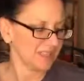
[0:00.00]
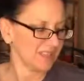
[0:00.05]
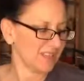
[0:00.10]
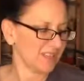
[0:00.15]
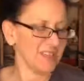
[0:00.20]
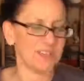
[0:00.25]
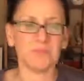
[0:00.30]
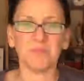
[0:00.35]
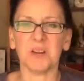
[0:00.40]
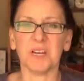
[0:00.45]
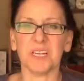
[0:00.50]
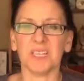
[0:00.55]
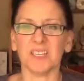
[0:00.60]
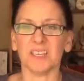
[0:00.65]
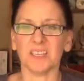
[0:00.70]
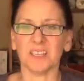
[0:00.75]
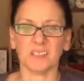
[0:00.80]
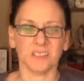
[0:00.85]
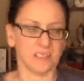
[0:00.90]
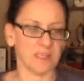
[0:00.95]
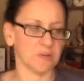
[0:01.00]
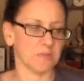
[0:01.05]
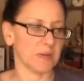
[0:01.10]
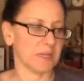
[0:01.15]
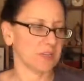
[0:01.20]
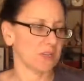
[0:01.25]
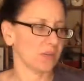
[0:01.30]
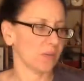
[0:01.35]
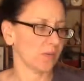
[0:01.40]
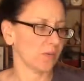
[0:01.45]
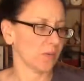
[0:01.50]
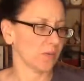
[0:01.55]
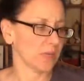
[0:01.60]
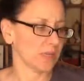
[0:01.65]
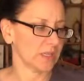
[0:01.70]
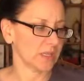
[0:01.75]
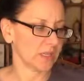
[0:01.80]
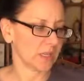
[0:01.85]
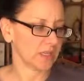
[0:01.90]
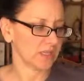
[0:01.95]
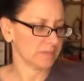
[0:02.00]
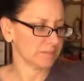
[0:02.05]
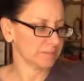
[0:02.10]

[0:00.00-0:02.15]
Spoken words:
in my good throwing clay.